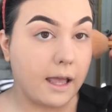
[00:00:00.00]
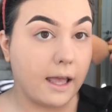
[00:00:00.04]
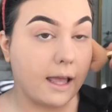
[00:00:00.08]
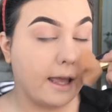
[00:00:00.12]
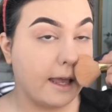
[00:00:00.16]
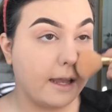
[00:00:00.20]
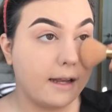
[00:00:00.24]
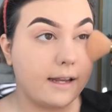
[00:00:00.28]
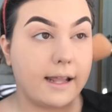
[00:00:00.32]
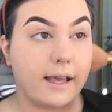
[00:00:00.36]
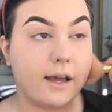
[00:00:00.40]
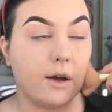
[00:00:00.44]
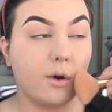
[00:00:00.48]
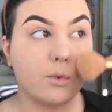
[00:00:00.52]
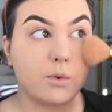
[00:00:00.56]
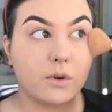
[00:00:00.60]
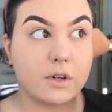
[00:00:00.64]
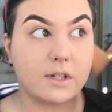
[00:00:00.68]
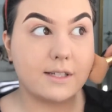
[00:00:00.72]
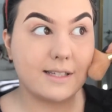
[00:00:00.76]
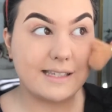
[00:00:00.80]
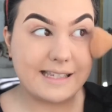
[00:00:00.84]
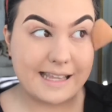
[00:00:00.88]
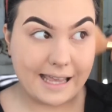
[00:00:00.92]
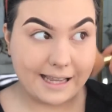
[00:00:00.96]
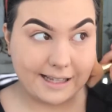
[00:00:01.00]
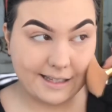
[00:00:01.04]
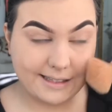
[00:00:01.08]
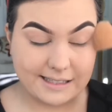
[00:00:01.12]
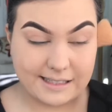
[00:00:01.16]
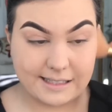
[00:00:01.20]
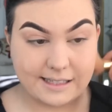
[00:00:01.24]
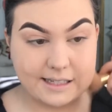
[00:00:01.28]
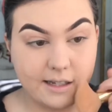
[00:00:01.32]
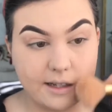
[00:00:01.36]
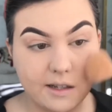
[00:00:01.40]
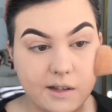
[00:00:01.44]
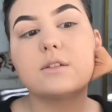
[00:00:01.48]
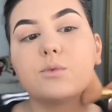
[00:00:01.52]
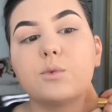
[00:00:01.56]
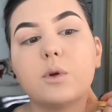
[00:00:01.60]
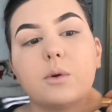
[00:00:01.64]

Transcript: and now we're texting.